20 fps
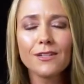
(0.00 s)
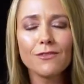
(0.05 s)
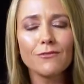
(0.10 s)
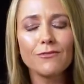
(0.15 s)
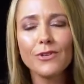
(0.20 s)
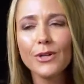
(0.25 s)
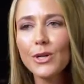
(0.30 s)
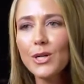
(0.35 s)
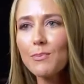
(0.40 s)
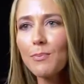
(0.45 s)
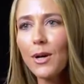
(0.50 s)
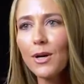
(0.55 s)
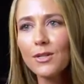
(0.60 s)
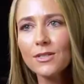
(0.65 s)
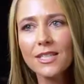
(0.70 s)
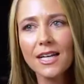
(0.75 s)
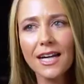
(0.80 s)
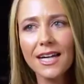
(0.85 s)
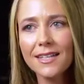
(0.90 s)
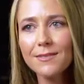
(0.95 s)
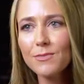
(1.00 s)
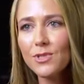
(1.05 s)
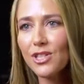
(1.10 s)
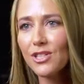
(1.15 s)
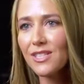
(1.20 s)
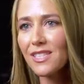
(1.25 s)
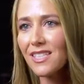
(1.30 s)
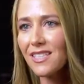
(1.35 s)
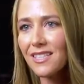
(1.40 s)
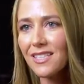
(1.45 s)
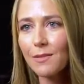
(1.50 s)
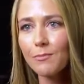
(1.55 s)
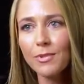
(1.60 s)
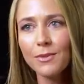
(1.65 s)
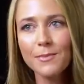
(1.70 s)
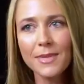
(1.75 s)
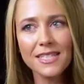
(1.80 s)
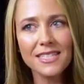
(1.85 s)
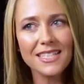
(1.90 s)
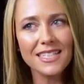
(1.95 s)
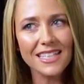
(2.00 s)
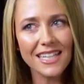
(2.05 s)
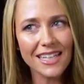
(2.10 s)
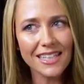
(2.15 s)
very part-time just to supplement an